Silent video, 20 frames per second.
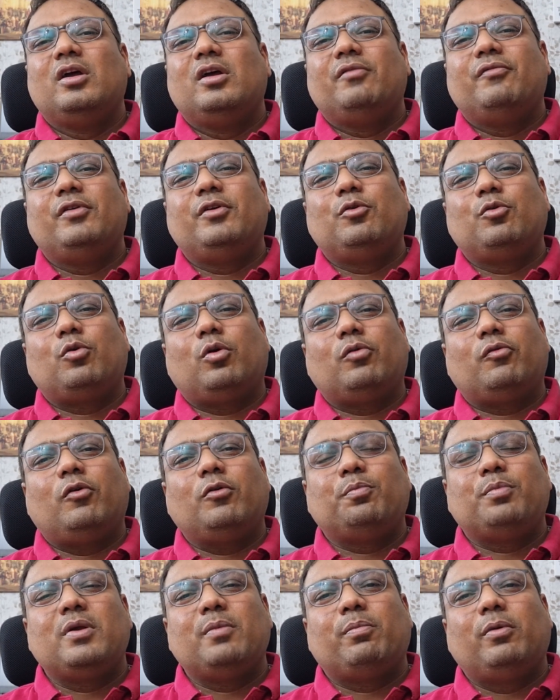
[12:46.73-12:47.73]
We do not
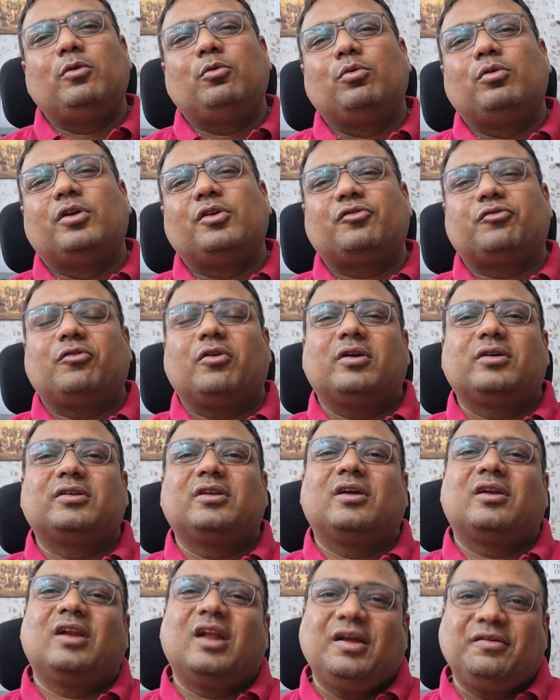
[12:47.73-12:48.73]
want people to destruct
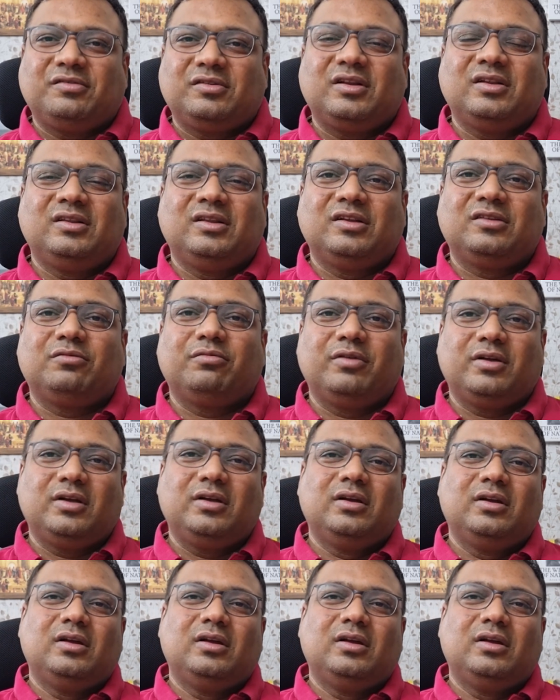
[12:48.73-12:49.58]
their lives in this way.